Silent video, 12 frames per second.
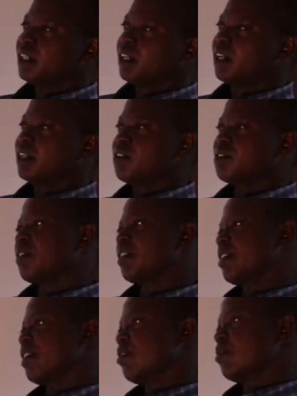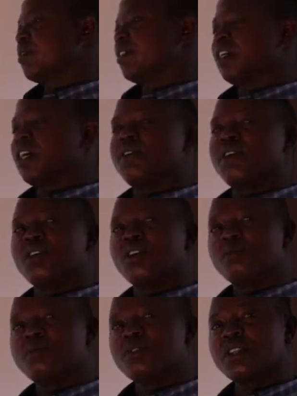And those ones are common in our
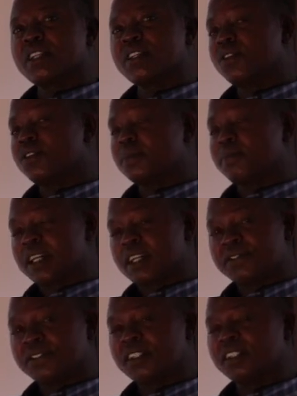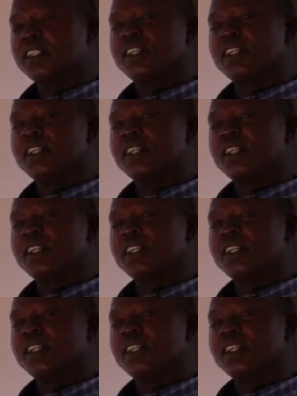homes that use paraffin.